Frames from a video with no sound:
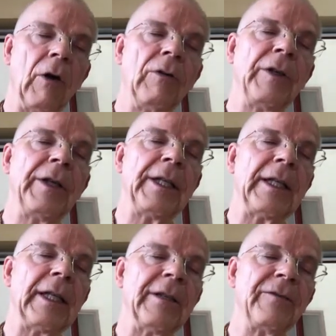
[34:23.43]

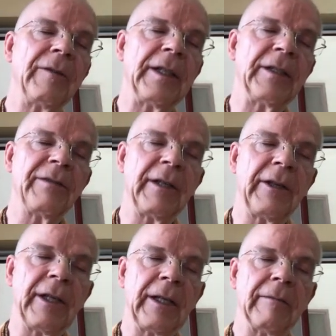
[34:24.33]
Only if one
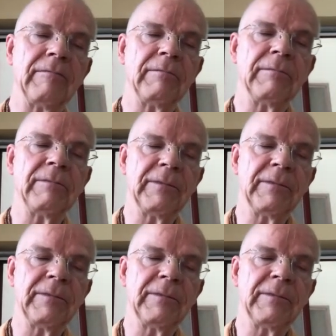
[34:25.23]
is very